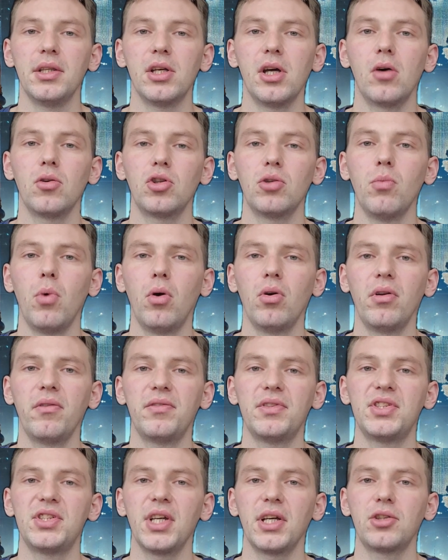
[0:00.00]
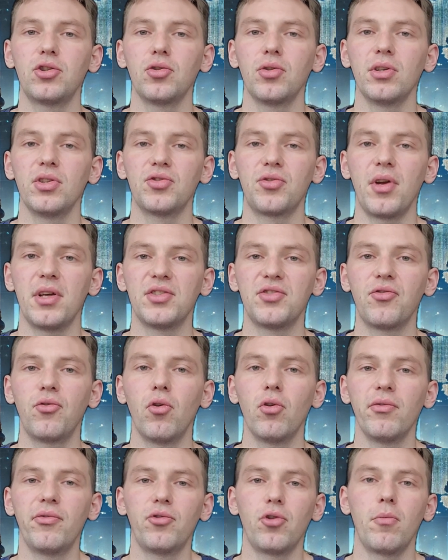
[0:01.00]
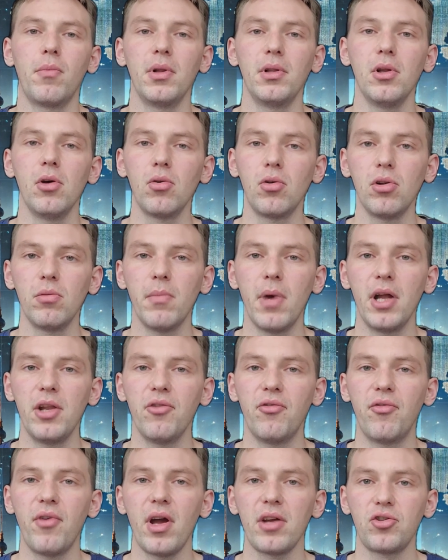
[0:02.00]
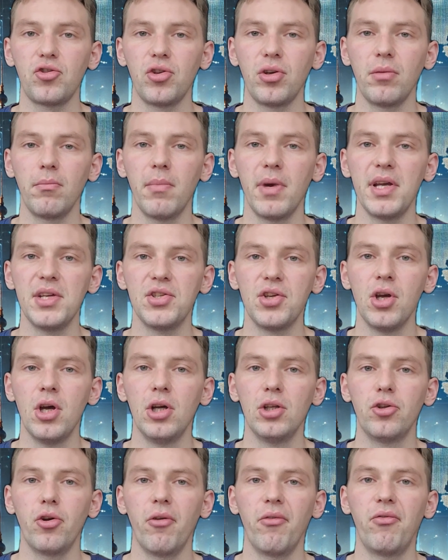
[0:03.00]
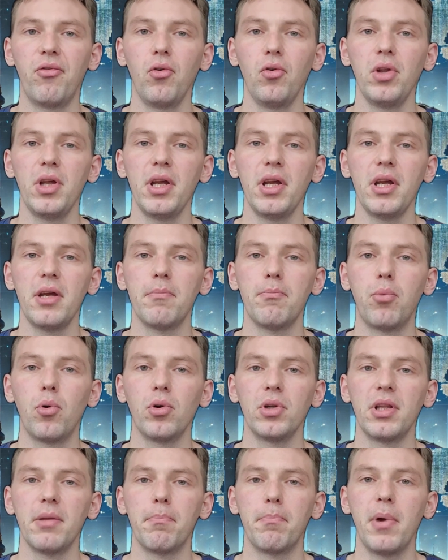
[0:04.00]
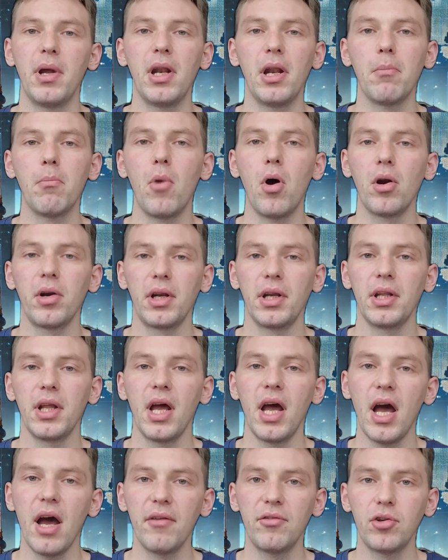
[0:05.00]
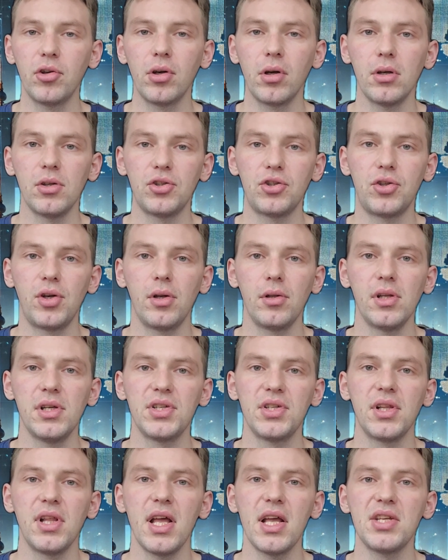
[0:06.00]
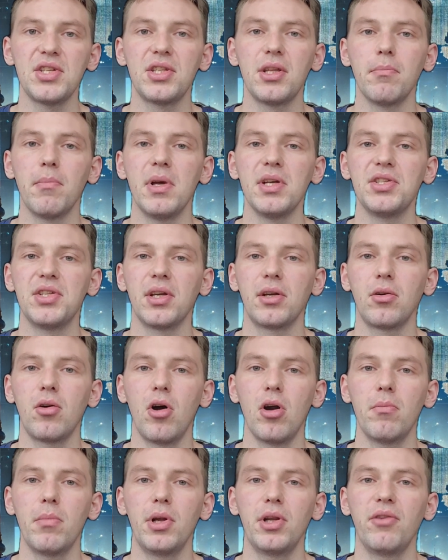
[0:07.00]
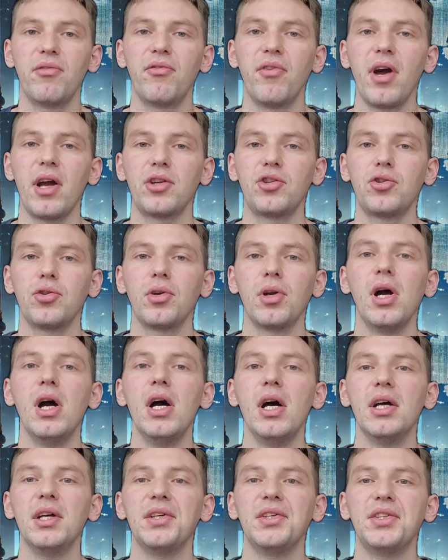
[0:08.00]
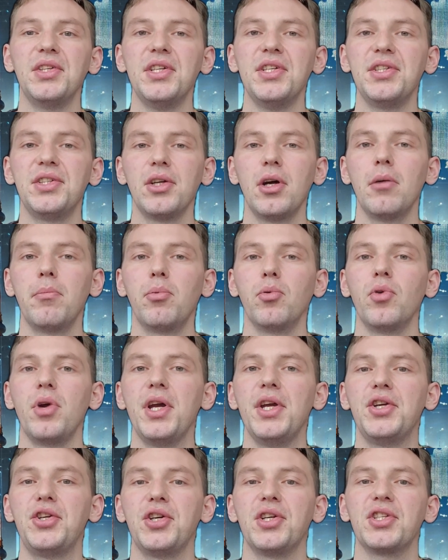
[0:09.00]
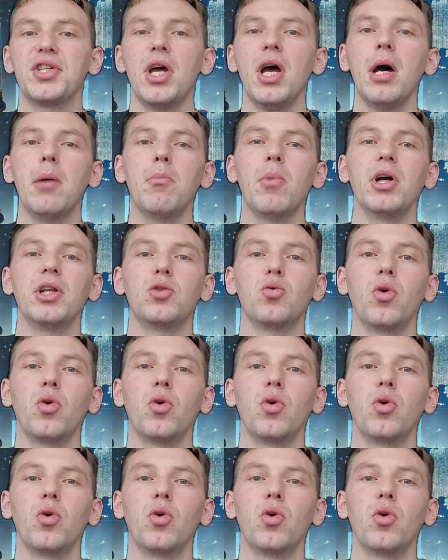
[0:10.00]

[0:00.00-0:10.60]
The automotive sector transformed from a local manufacturing base to a fully import-dependent market after Australia's last domestic car manufacturer ceased operations by